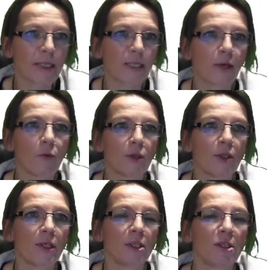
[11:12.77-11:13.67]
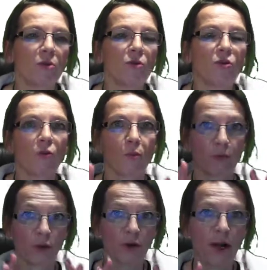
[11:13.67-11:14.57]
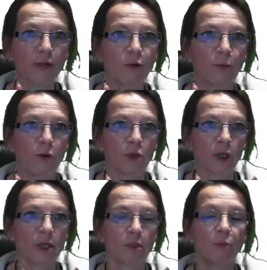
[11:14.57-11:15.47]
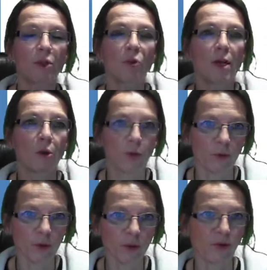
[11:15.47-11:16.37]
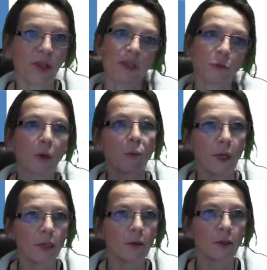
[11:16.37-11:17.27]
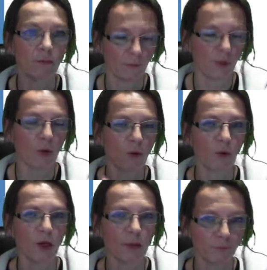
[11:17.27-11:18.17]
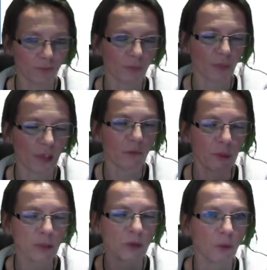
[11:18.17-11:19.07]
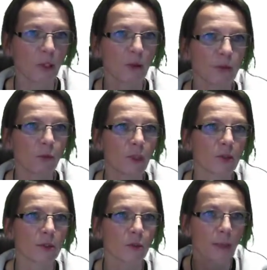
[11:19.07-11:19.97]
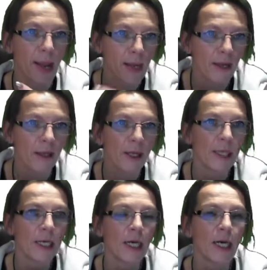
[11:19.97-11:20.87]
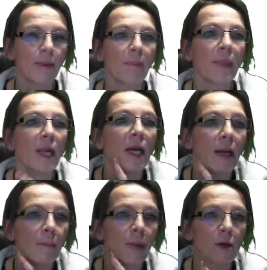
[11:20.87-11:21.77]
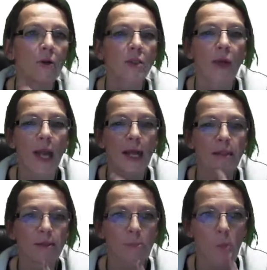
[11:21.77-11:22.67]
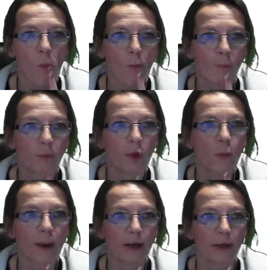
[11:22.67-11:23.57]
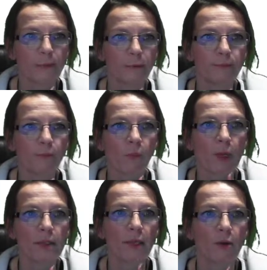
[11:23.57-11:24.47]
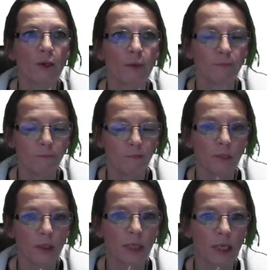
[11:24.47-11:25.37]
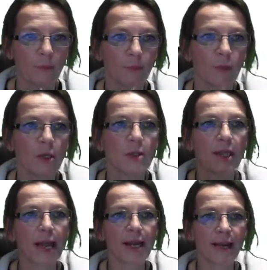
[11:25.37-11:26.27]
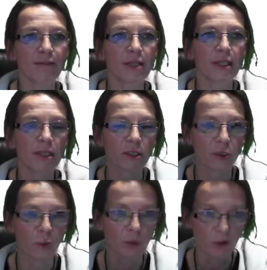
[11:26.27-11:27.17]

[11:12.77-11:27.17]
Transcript: basically what you need to do to transfer projects between computers, whether it's win-win or Windows to Windows or Windows to Mac, but also as your backup that you can keep, because everything is